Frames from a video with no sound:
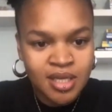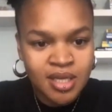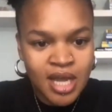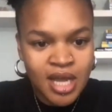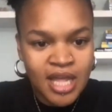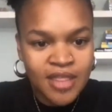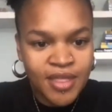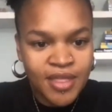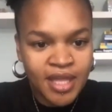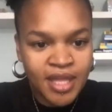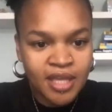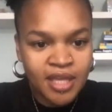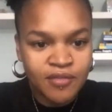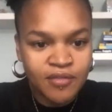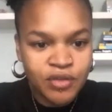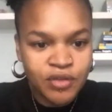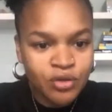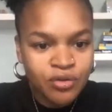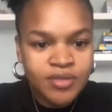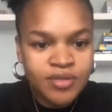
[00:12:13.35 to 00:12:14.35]
I think if
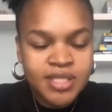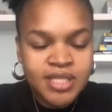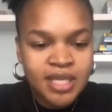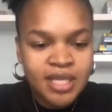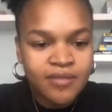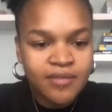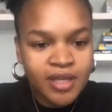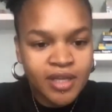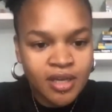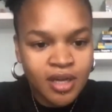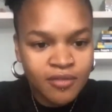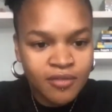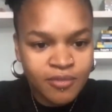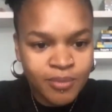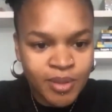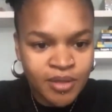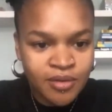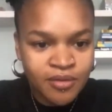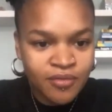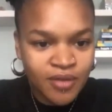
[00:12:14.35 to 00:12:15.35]
you're receiving
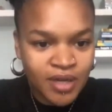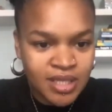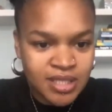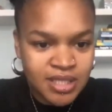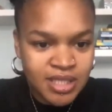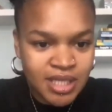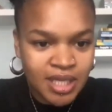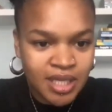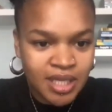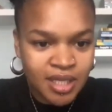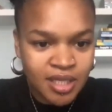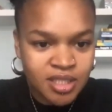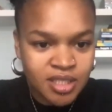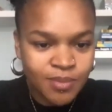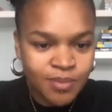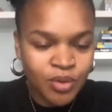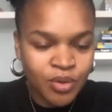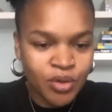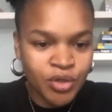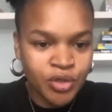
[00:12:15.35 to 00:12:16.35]
government funding to
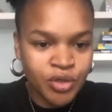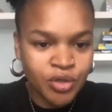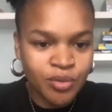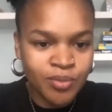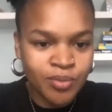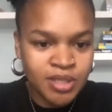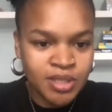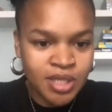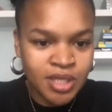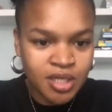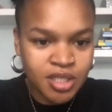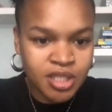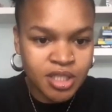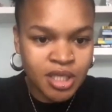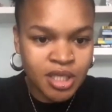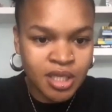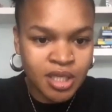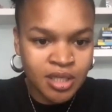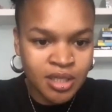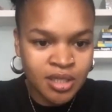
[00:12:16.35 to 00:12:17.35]
put on your
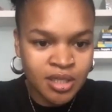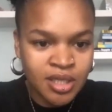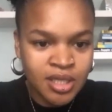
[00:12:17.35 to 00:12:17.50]
production,